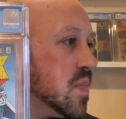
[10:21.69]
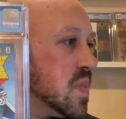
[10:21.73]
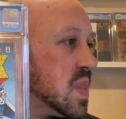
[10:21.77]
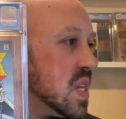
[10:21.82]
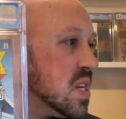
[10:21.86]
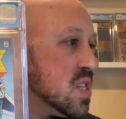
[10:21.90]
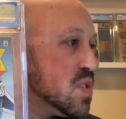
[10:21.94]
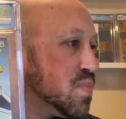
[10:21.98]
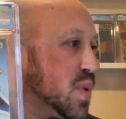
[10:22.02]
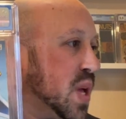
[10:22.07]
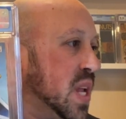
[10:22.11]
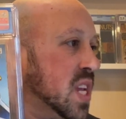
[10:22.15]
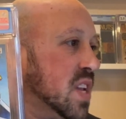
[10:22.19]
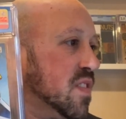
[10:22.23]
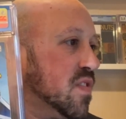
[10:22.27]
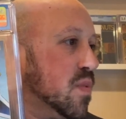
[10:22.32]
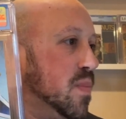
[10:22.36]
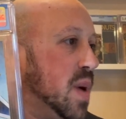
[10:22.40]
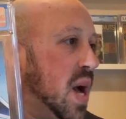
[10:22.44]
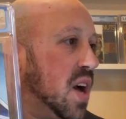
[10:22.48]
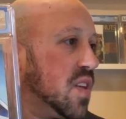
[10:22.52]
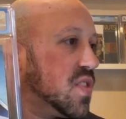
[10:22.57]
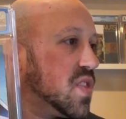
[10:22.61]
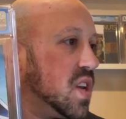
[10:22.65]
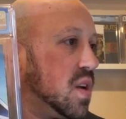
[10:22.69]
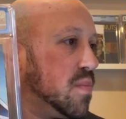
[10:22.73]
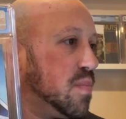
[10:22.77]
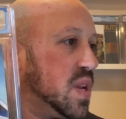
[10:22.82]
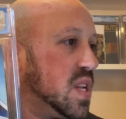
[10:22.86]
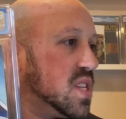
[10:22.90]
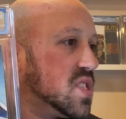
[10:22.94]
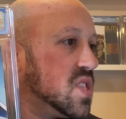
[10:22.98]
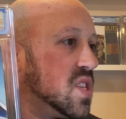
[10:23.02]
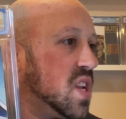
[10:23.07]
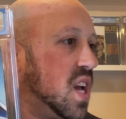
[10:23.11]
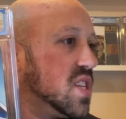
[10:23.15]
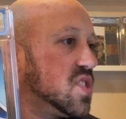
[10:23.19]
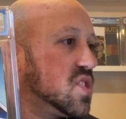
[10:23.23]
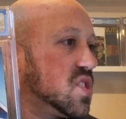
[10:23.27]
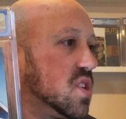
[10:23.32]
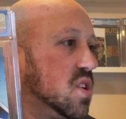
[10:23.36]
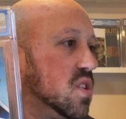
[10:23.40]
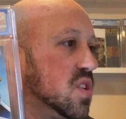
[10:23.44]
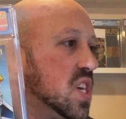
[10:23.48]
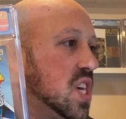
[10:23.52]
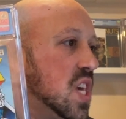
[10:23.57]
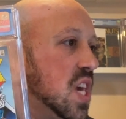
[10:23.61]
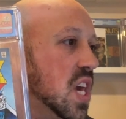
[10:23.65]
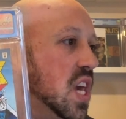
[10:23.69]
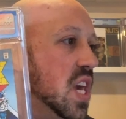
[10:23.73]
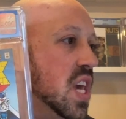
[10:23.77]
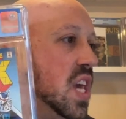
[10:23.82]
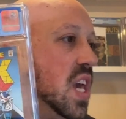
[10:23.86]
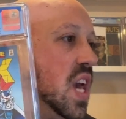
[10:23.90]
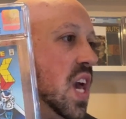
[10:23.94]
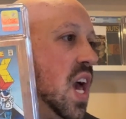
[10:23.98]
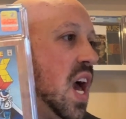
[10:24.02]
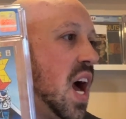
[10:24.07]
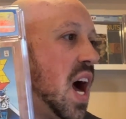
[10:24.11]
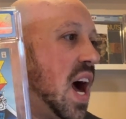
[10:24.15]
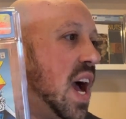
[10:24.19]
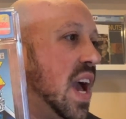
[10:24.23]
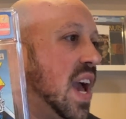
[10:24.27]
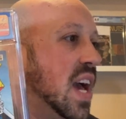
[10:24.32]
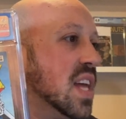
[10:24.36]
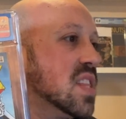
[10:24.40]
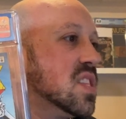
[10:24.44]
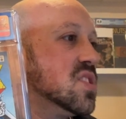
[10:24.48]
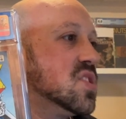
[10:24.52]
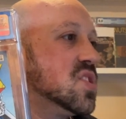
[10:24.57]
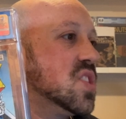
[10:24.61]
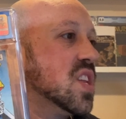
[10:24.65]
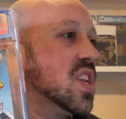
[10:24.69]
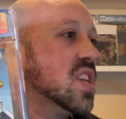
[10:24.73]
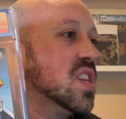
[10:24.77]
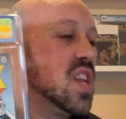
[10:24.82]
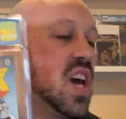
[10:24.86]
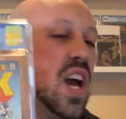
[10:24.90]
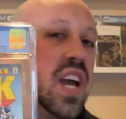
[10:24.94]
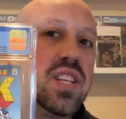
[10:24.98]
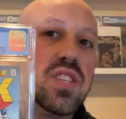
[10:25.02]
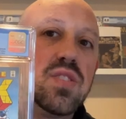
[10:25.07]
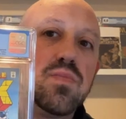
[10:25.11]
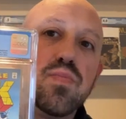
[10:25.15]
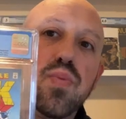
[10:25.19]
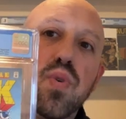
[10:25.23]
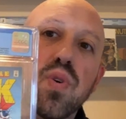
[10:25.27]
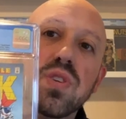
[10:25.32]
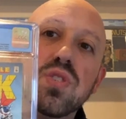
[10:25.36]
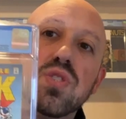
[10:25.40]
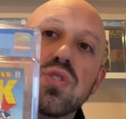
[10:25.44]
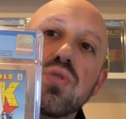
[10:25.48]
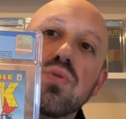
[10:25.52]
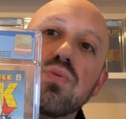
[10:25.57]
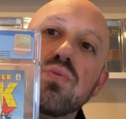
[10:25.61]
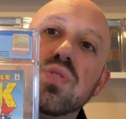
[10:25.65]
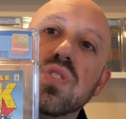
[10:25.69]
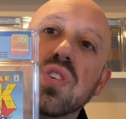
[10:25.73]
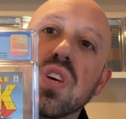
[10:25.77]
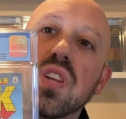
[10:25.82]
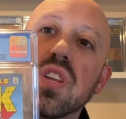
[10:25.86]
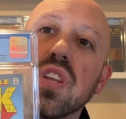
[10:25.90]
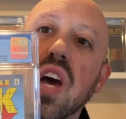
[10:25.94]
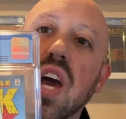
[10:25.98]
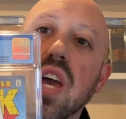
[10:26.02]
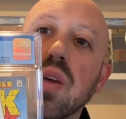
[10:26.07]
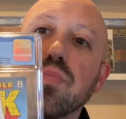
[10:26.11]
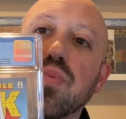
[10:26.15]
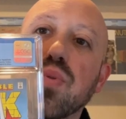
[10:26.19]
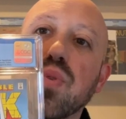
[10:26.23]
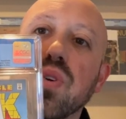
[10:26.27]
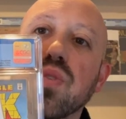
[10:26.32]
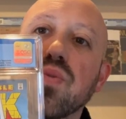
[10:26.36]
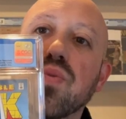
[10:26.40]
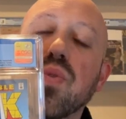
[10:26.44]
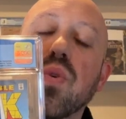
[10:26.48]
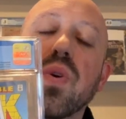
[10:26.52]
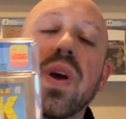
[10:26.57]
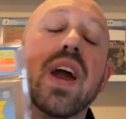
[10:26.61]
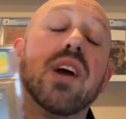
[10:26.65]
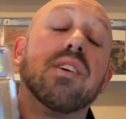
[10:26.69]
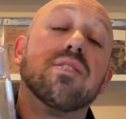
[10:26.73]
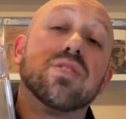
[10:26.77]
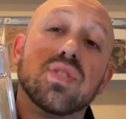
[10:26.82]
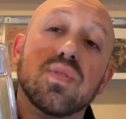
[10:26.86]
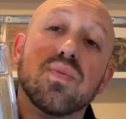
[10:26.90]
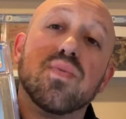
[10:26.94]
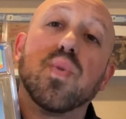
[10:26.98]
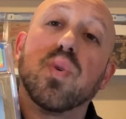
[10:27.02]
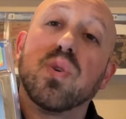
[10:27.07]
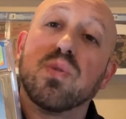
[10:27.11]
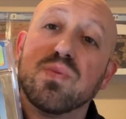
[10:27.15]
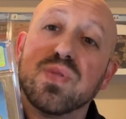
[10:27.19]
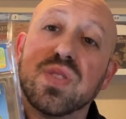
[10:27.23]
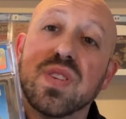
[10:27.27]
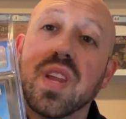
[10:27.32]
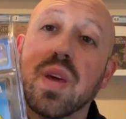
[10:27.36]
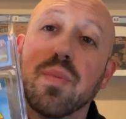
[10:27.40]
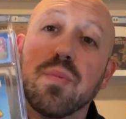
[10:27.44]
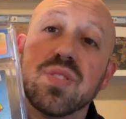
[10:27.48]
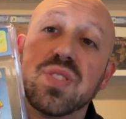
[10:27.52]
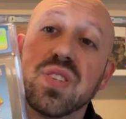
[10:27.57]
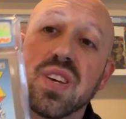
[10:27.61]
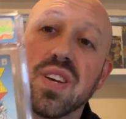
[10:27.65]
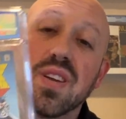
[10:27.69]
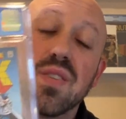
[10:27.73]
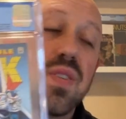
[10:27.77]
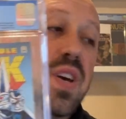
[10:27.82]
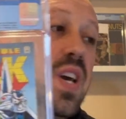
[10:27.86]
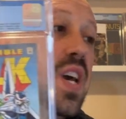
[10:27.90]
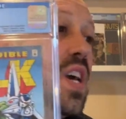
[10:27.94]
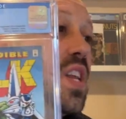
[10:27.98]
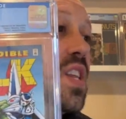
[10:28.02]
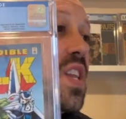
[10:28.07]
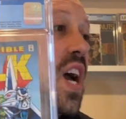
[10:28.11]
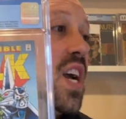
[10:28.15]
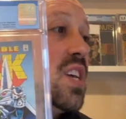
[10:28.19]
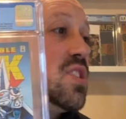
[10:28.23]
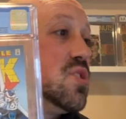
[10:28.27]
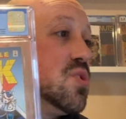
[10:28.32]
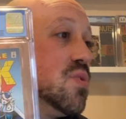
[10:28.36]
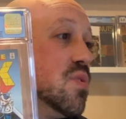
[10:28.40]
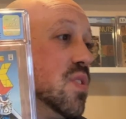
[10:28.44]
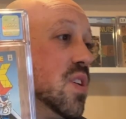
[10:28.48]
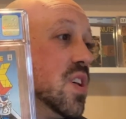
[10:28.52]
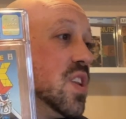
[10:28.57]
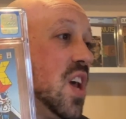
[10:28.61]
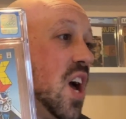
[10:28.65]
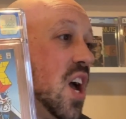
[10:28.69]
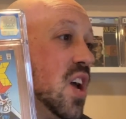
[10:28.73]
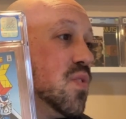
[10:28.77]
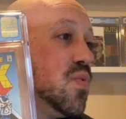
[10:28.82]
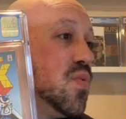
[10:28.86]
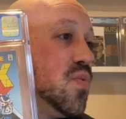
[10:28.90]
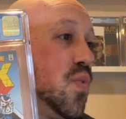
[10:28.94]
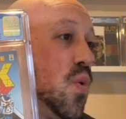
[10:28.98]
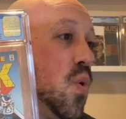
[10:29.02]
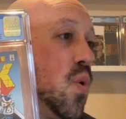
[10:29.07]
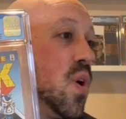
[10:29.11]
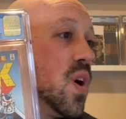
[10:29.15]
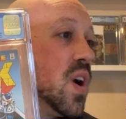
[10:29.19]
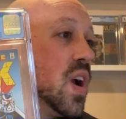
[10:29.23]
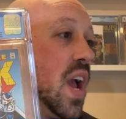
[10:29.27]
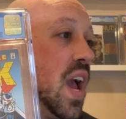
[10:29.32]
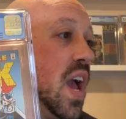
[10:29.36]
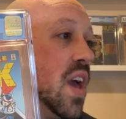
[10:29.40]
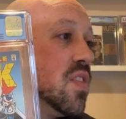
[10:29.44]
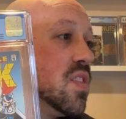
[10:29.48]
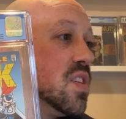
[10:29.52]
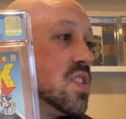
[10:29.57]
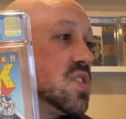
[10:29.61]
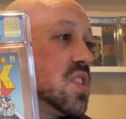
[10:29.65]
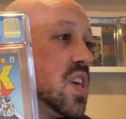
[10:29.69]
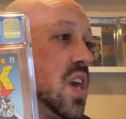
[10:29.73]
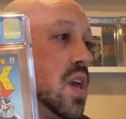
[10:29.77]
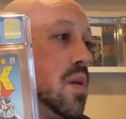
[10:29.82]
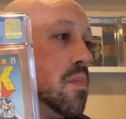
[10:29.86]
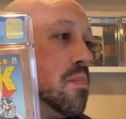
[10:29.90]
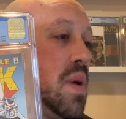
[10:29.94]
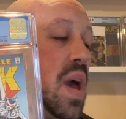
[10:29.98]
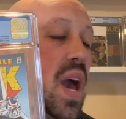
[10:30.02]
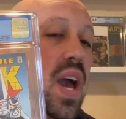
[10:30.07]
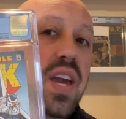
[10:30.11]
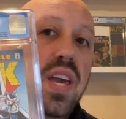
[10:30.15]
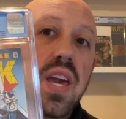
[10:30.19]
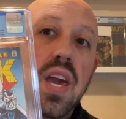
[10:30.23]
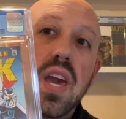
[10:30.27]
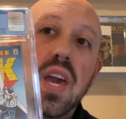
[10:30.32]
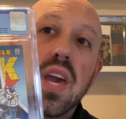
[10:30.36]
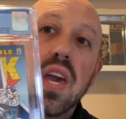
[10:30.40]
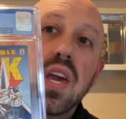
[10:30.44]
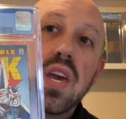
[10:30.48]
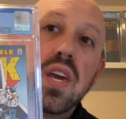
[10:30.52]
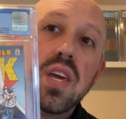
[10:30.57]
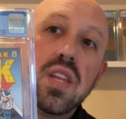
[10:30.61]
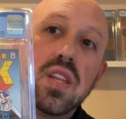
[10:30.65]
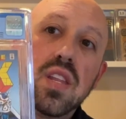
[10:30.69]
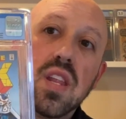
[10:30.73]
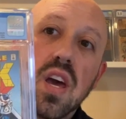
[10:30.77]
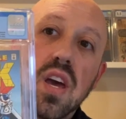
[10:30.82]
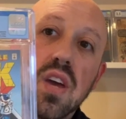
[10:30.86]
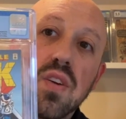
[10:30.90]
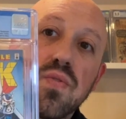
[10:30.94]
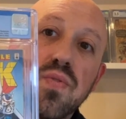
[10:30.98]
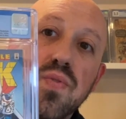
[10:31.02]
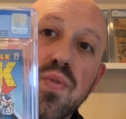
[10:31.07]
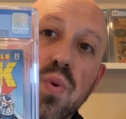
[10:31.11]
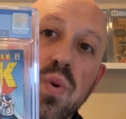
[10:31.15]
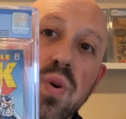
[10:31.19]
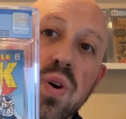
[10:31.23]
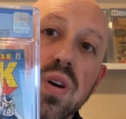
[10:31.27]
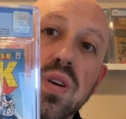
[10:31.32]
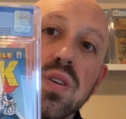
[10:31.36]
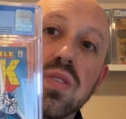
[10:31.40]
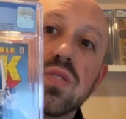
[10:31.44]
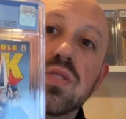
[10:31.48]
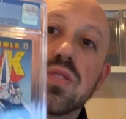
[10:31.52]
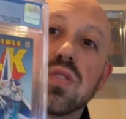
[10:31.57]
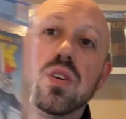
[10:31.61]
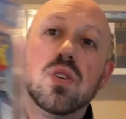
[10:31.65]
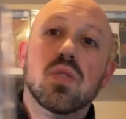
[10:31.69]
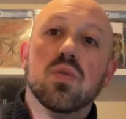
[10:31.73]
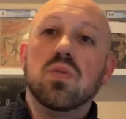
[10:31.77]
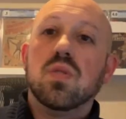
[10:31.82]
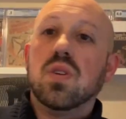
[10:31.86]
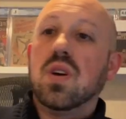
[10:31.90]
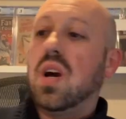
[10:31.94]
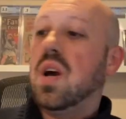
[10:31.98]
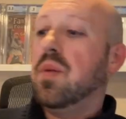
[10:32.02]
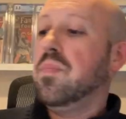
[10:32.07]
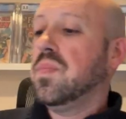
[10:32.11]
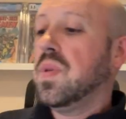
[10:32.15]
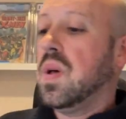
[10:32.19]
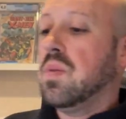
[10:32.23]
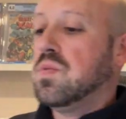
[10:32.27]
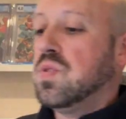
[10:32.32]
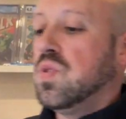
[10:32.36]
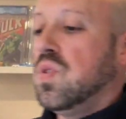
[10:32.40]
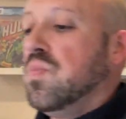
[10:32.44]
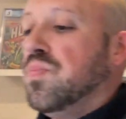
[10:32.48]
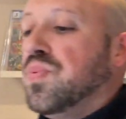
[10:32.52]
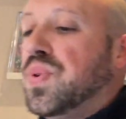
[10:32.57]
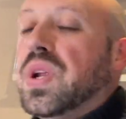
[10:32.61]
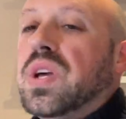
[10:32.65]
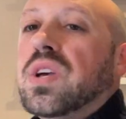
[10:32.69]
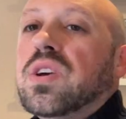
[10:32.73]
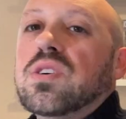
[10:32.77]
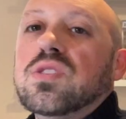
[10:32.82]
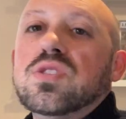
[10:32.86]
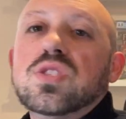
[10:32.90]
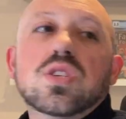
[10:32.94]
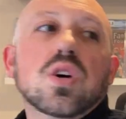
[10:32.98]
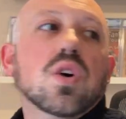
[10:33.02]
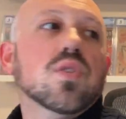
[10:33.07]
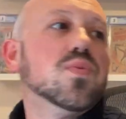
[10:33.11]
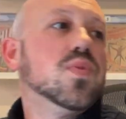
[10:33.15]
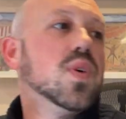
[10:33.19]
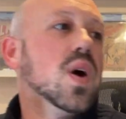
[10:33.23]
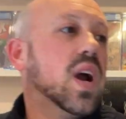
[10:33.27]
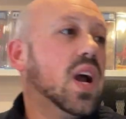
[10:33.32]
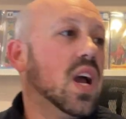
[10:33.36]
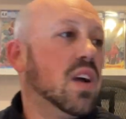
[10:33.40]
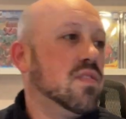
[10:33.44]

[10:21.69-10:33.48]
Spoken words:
There's plenty of them out there, but it's a nice little key. I had this at a 9.2 to 9.4. Harrison Ford was the name I was thinking of. 9.2 to 9.4, and this came back a 9.4. So I'm doing pretty good so far.